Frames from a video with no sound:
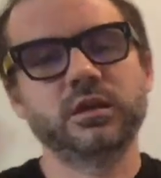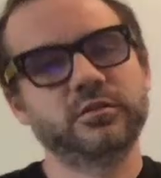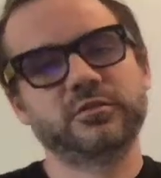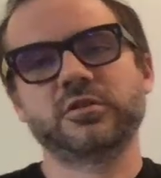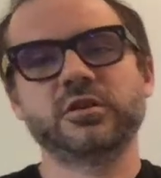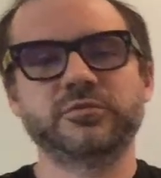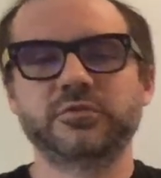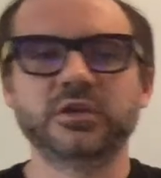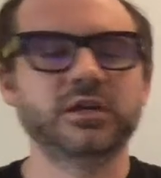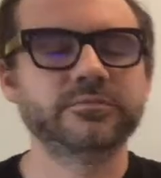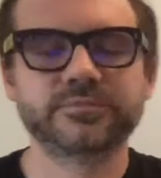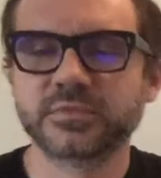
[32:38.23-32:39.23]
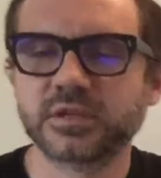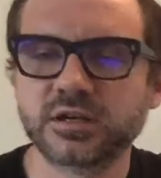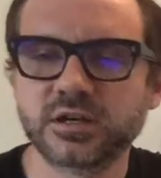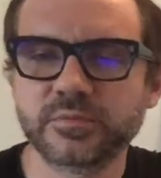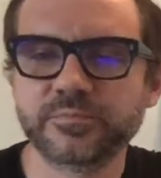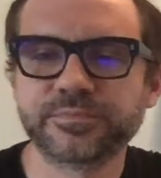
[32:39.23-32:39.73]
sorry for that.
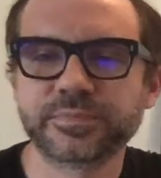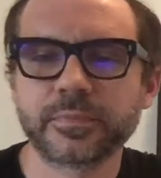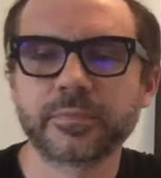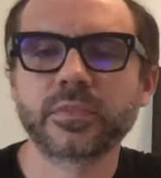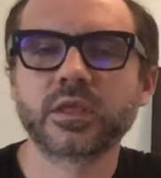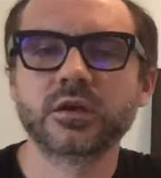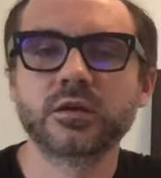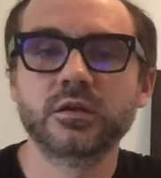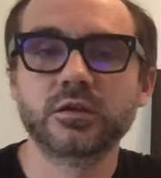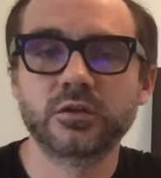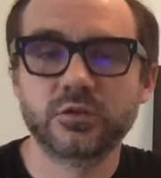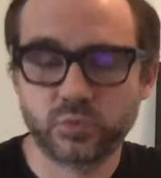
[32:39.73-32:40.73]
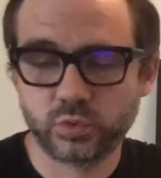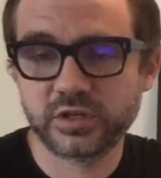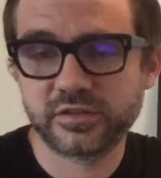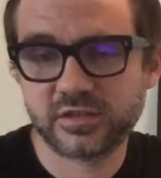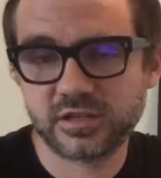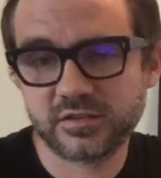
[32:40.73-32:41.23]
Um, what it
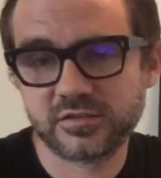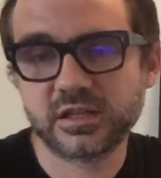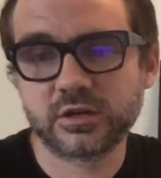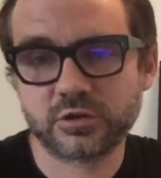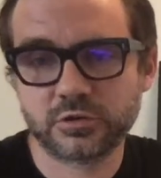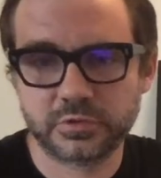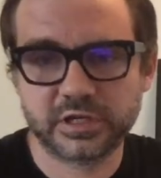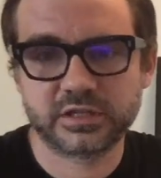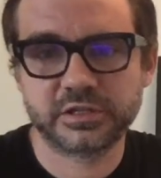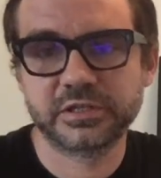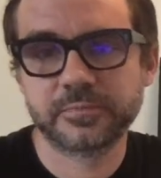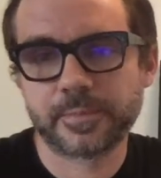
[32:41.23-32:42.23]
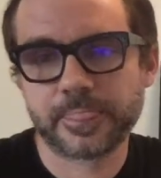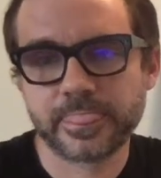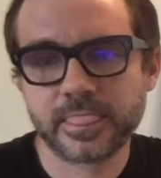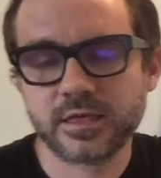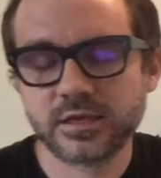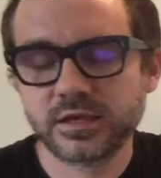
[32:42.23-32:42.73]
says now correctly.
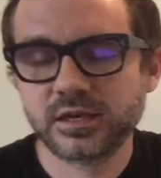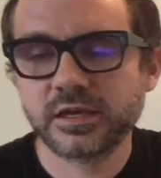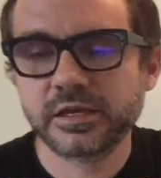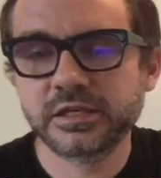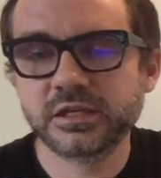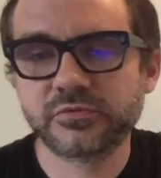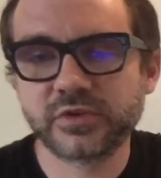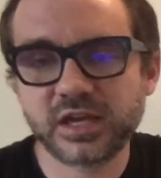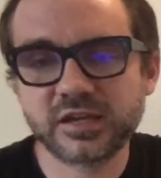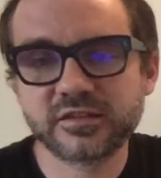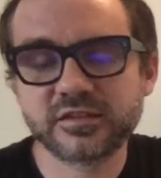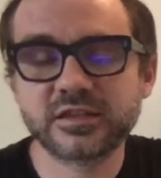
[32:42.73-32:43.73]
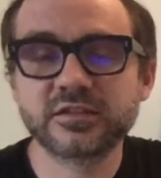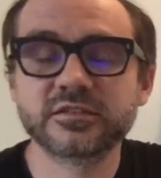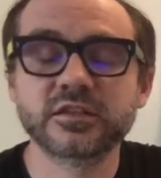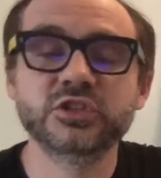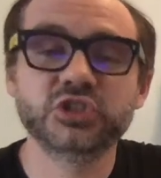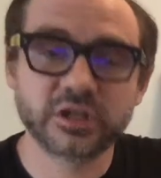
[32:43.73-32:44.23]
If S is
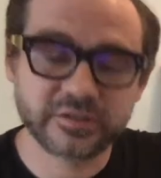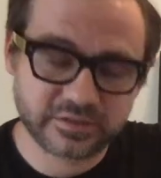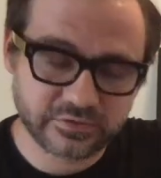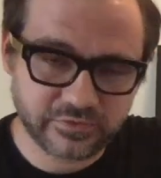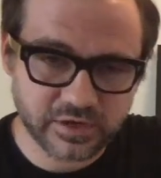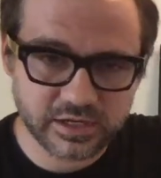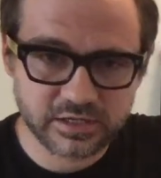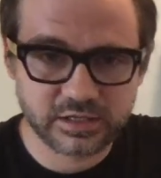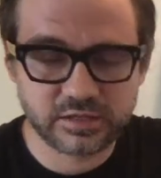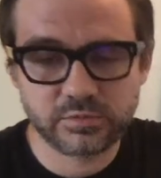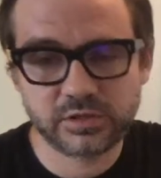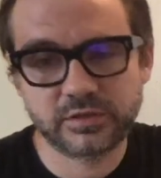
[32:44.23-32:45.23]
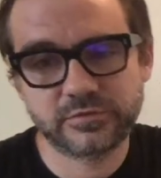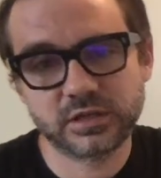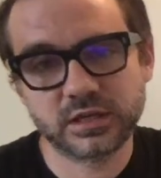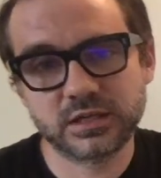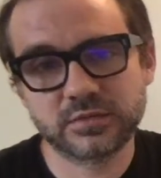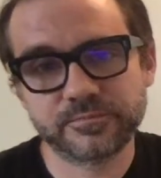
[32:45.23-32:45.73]
justified in believing
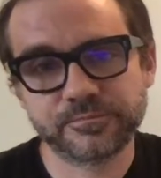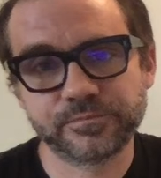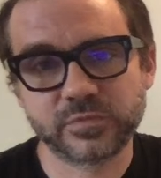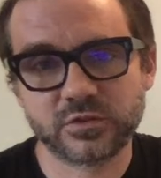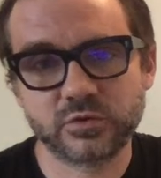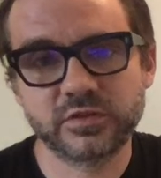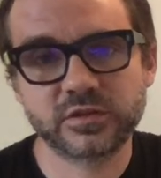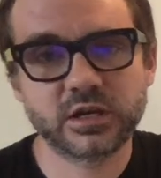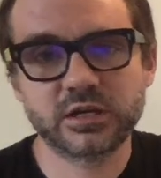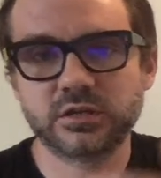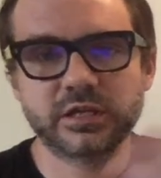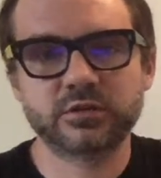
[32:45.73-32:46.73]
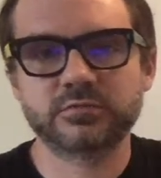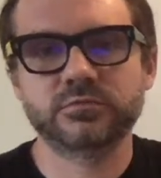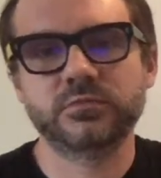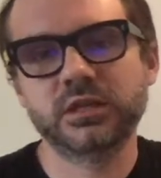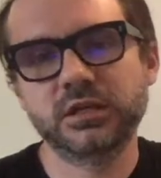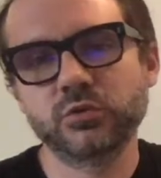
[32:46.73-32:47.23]
A, so he's got like
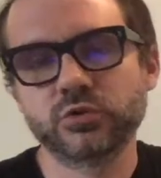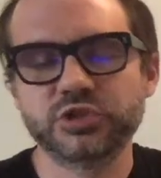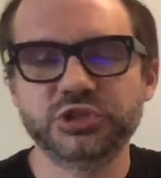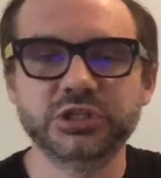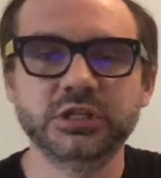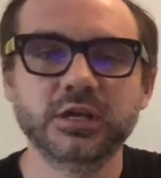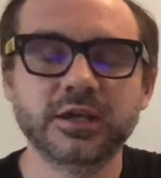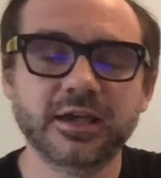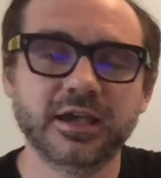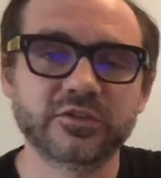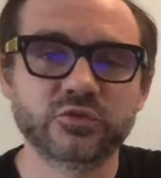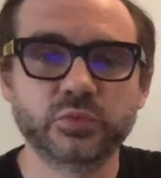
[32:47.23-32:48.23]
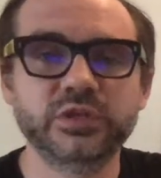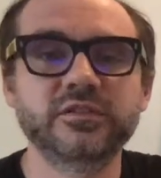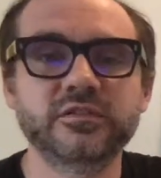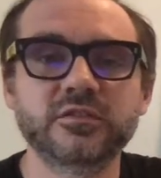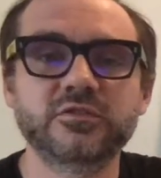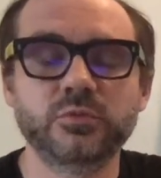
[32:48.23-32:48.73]
he or she has
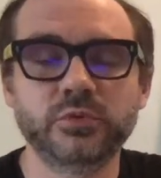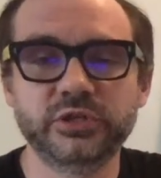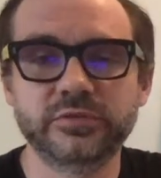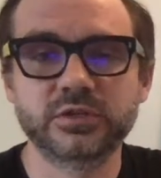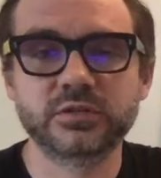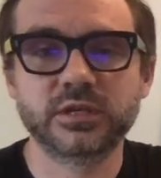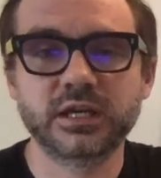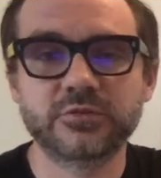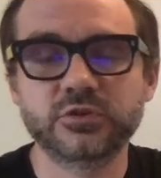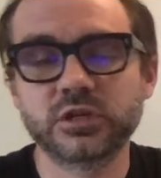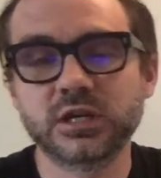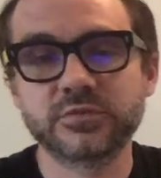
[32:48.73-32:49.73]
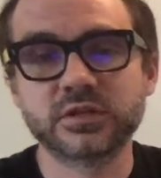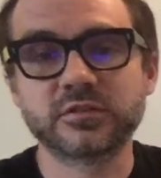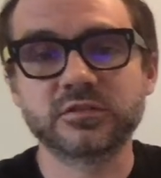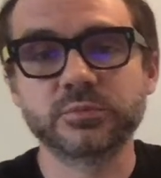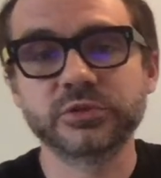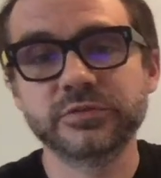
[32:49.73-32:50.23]
reasons to believe it. They have good evidence
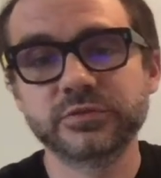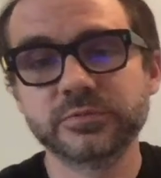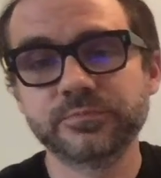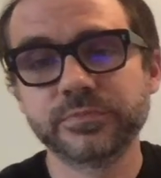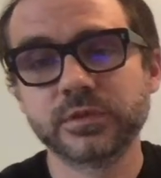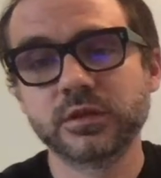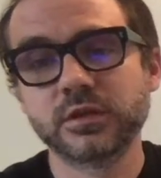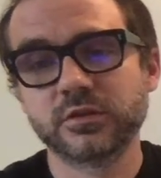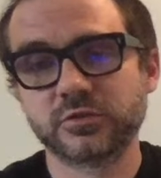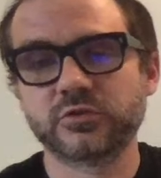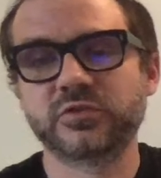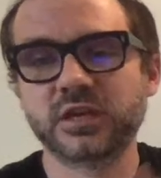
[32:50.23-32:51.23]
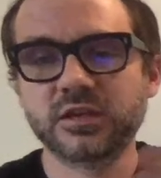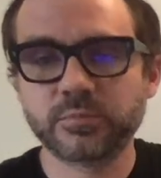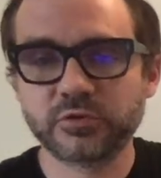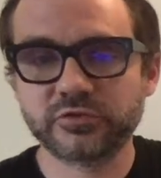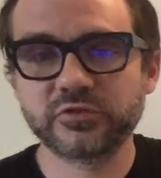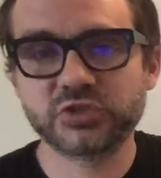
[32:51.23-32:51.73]
to believe it. So say a
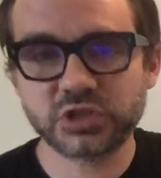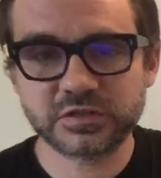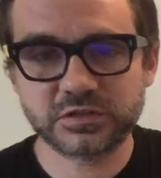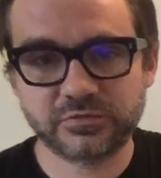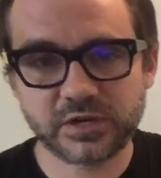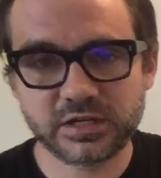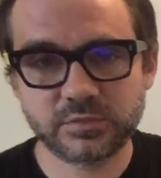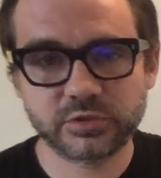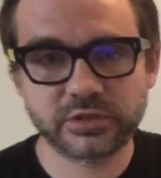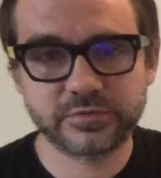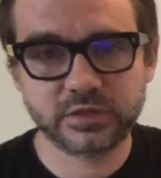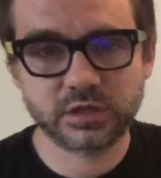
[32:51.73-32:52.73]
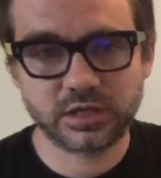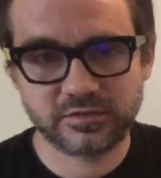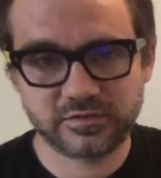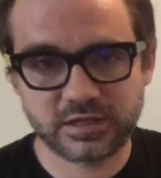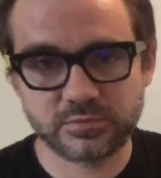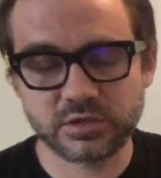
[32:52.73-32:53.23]
person's justified in believing a
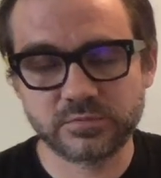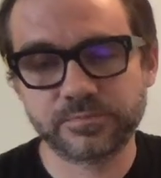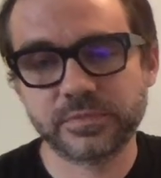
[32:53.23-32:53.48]
statement,